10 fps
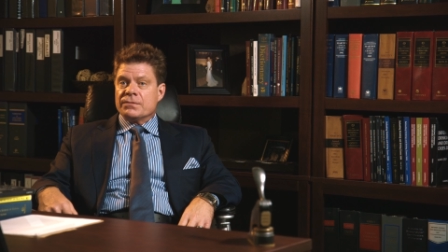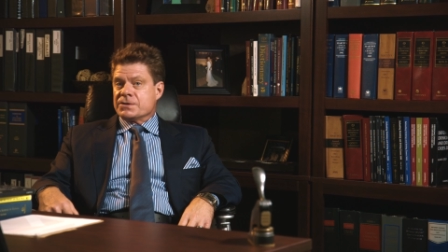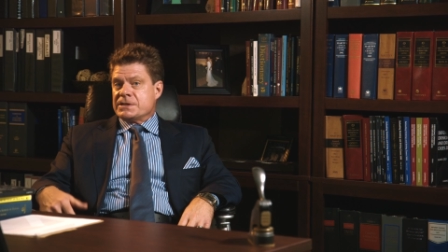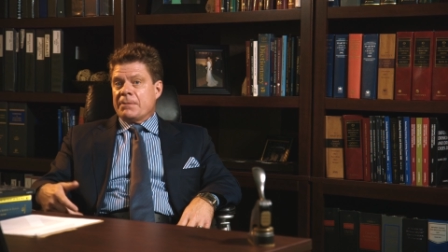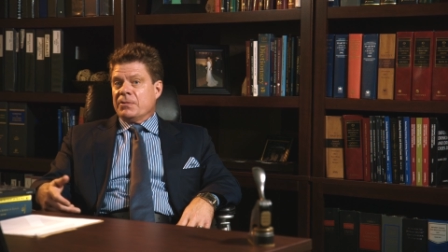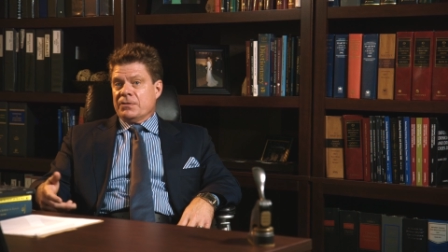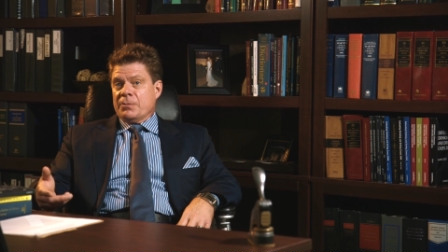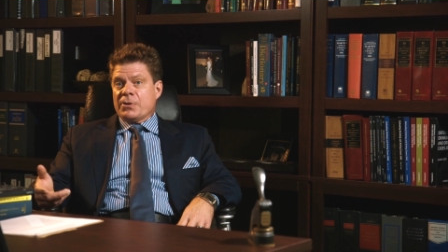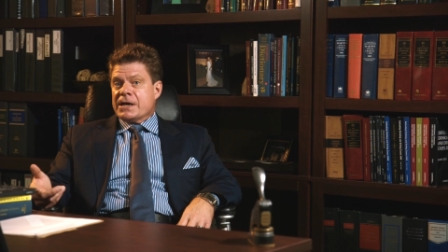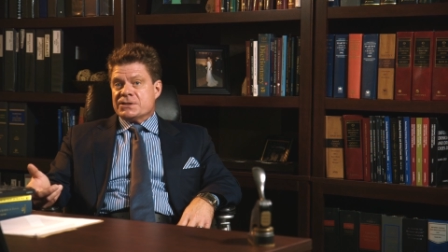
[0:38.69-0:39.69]
For example, they're
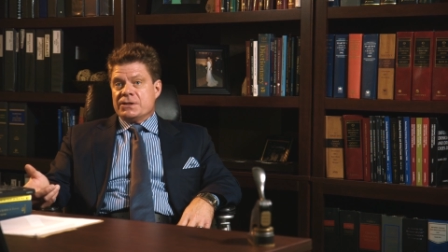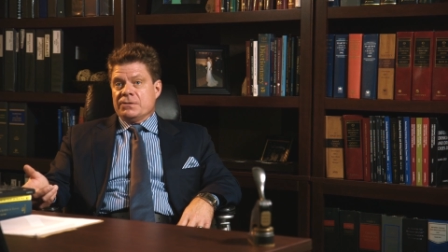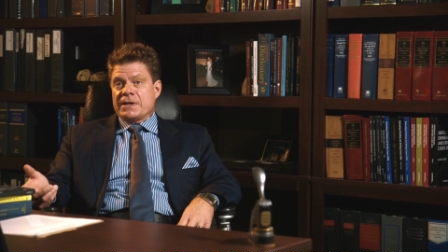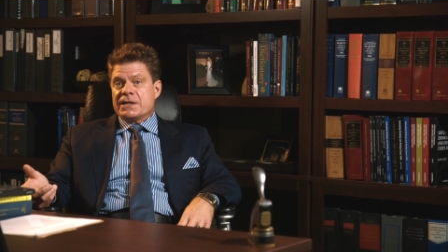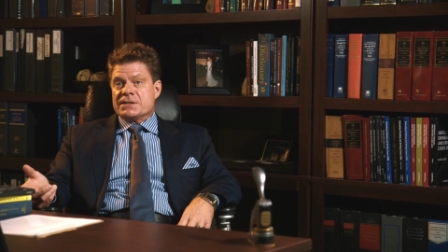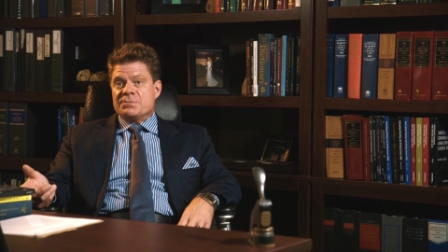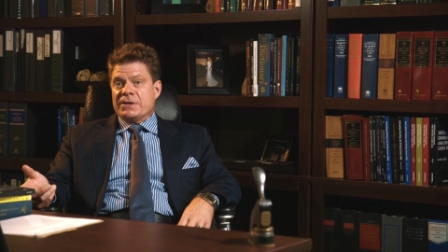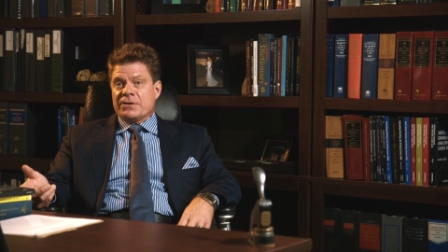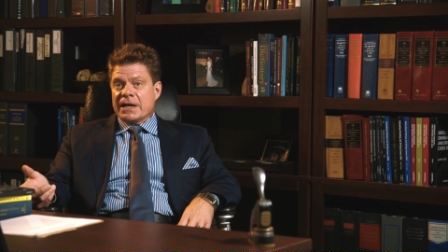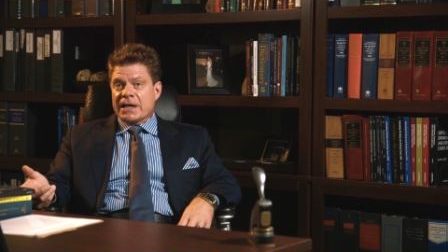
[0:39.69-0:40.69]
a prostitute. That doesn't
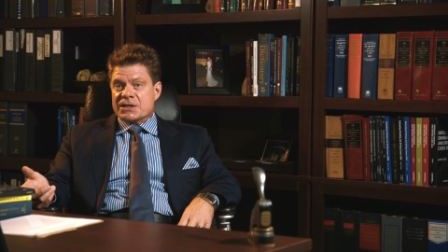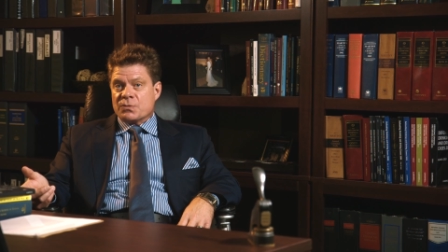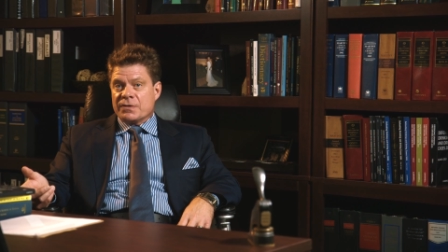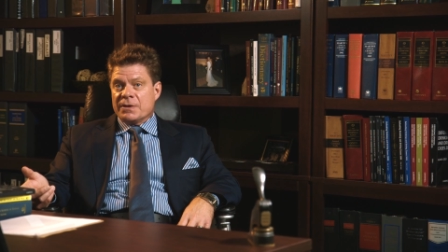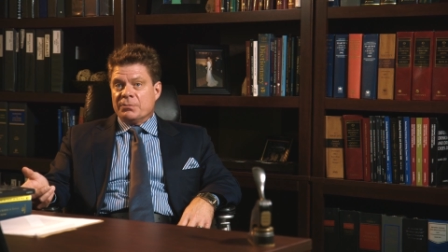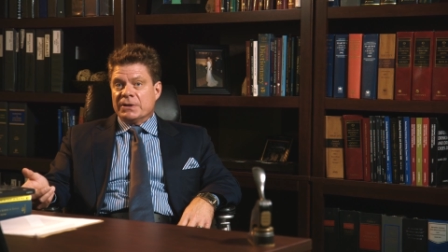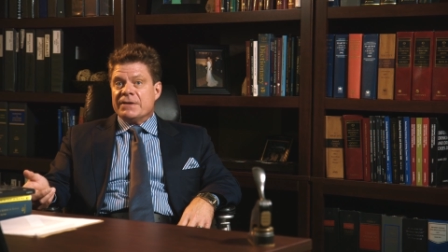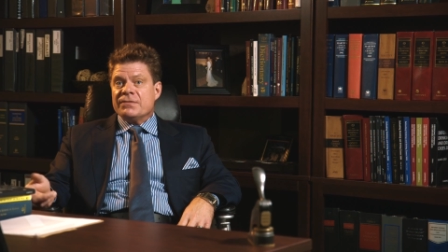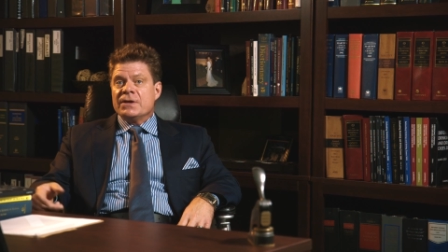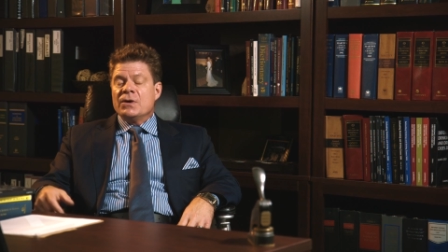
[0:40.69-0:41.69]
mean they're any less worthy of
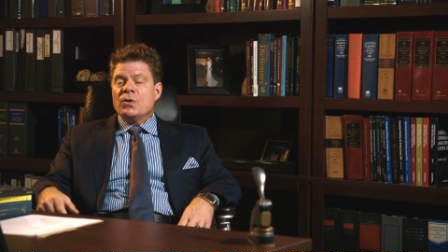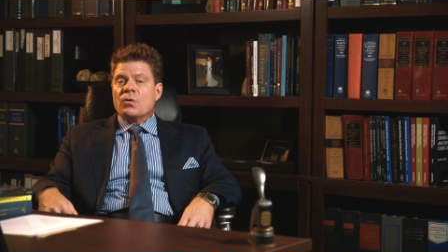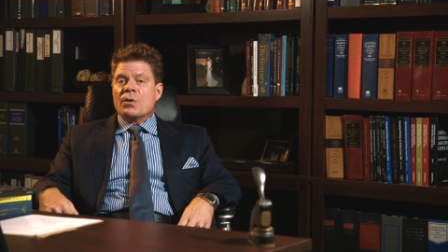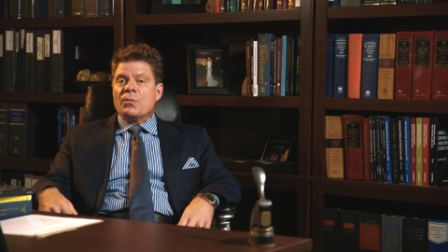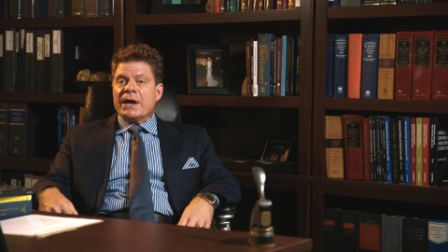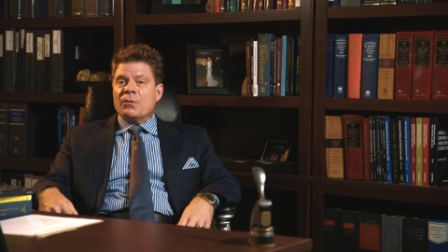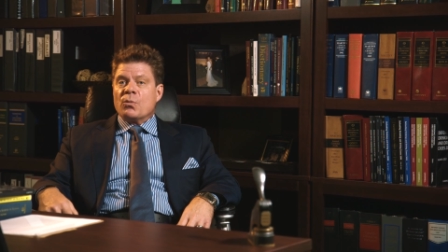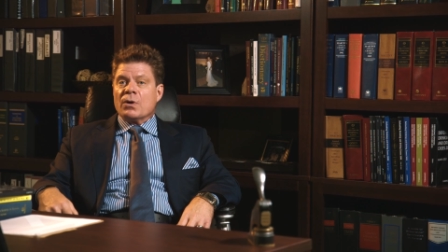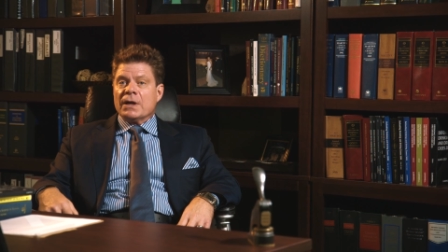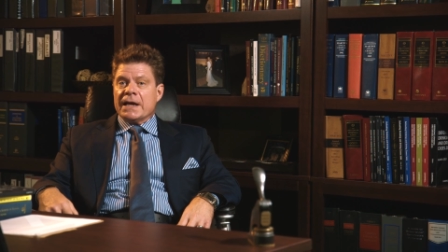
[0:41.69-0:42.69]
belief or
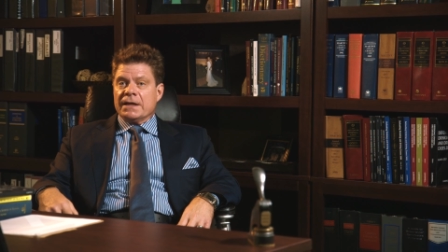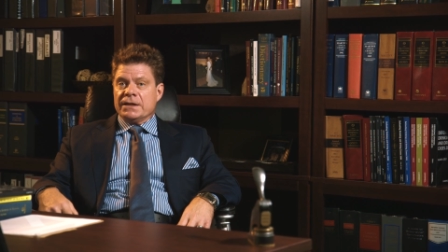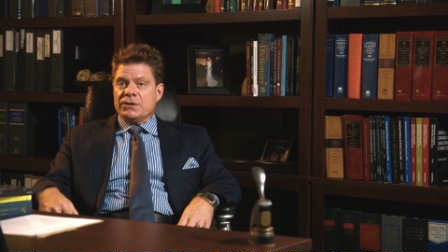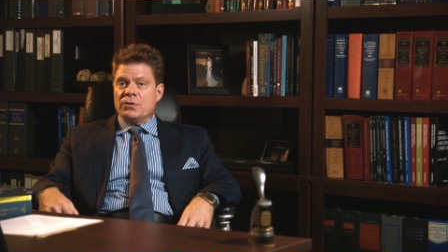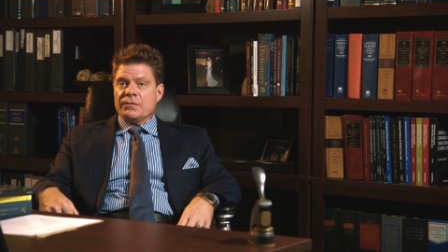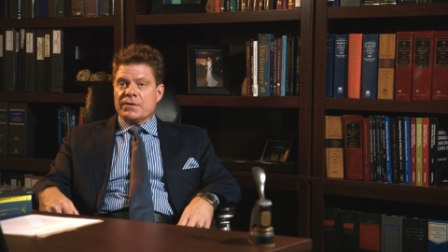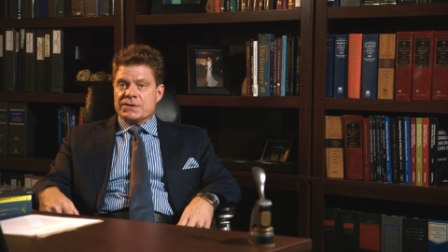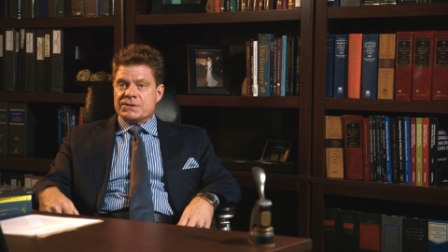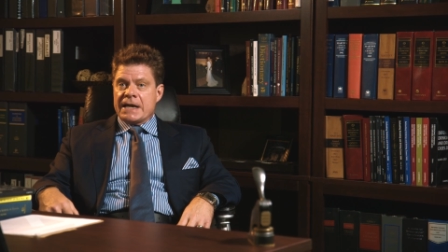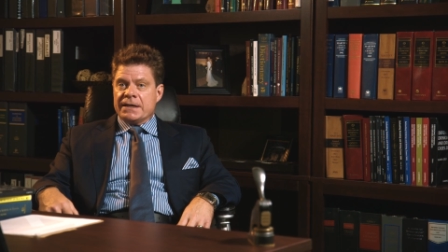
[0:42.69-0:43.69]
more likely to have
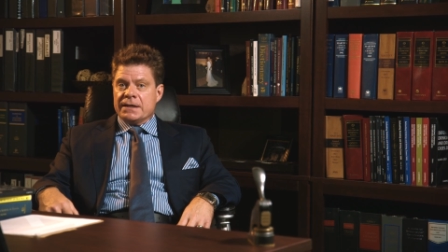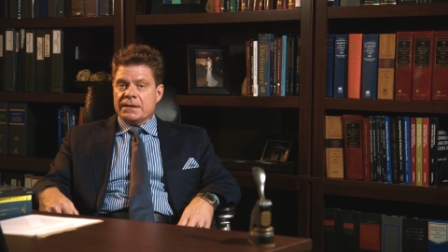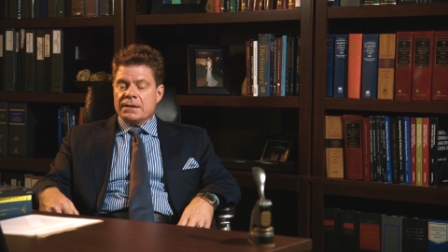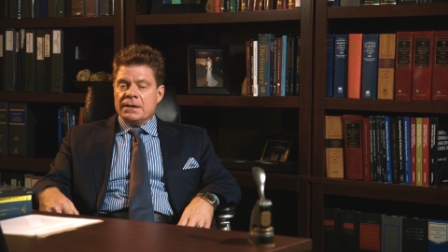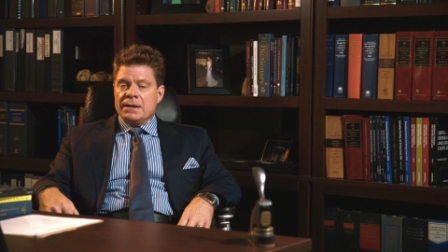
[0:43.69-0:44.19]
consented.